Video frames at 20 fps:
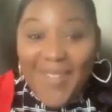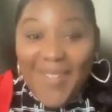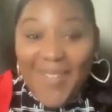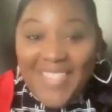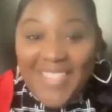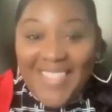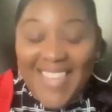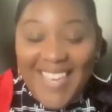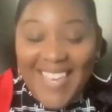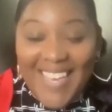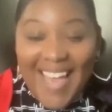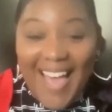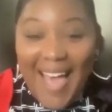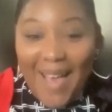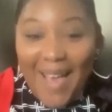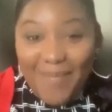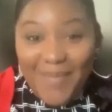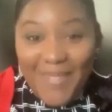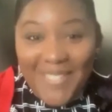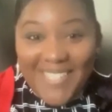would think
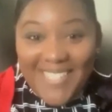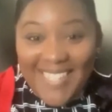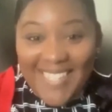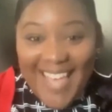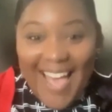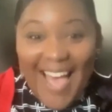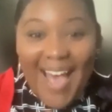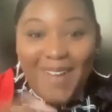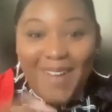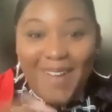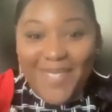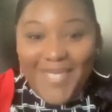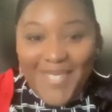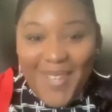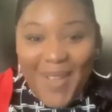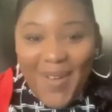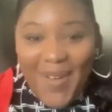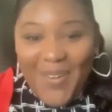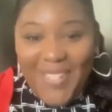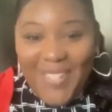opposite. I would
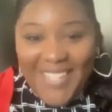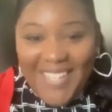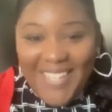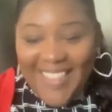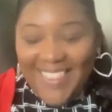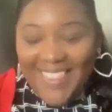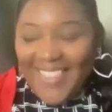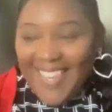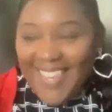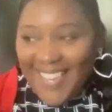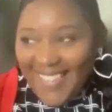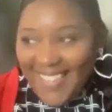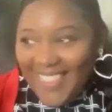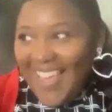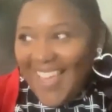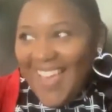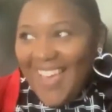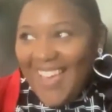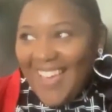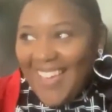totally think
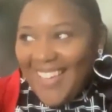that